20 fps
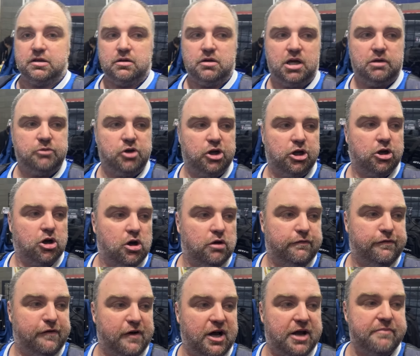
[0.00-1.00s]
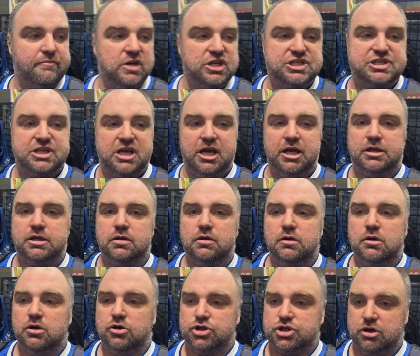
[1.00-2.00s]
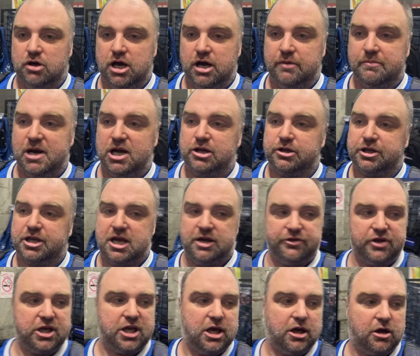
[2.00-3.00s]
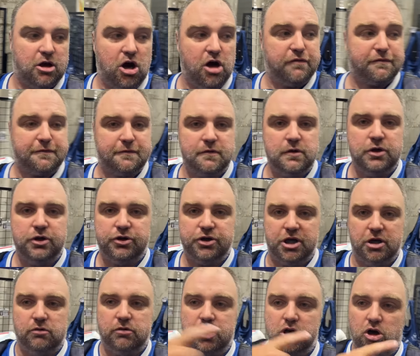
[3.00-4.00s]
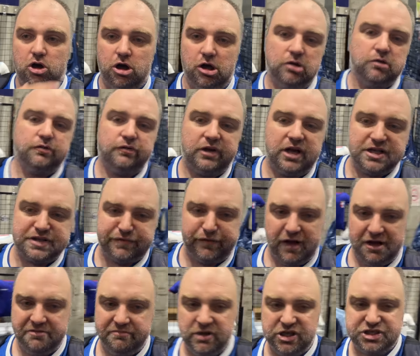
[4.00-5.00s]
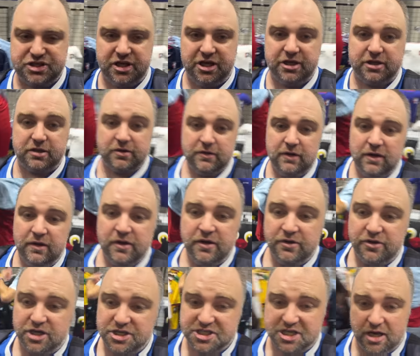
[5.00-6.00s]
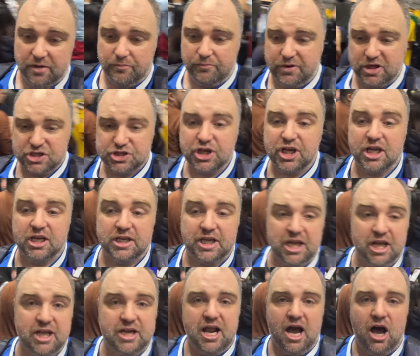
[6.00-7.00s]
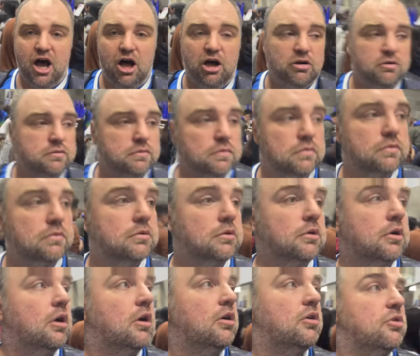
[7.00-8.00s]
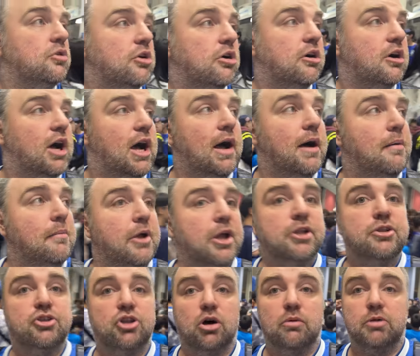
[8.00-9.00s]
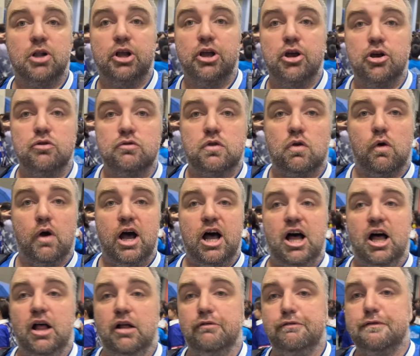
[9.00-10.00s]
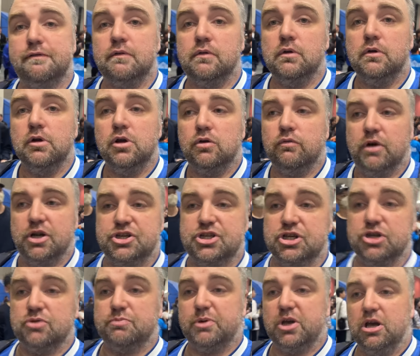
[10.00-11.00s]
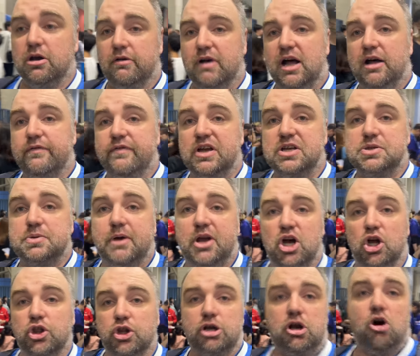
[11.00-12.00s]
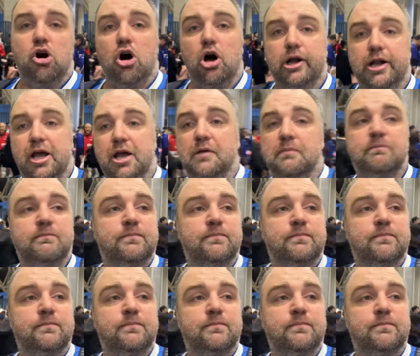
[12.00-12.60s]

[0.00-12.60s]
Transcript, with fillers: I'm gonna go and find my seat, so I might get the kick off. Here we go, let's find my seat. It's getting busy in here now. I'm in W12, which should be around this way on the corner.